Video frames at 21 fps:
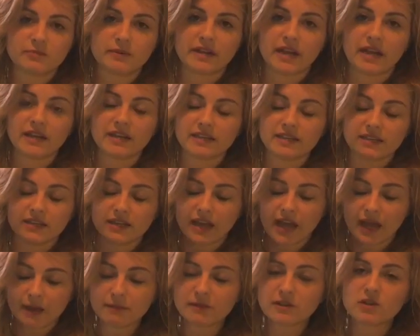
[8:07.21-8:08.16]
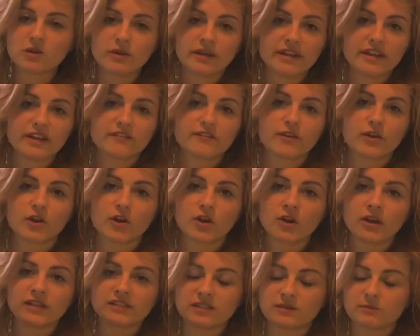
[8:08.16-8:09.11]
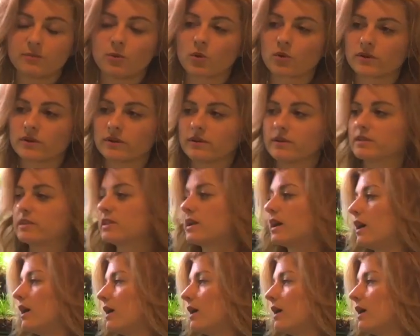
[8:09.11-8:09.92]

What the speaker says: but I am including it for her. It's important,